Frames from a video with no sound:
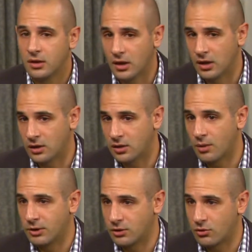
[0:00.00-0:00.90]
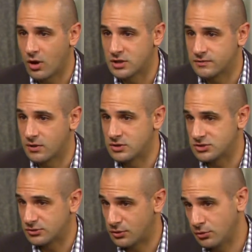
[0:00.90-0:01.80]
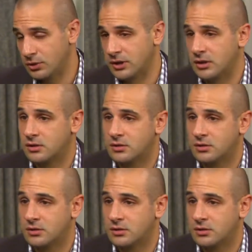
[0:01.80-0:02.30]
uh, coming across very slowly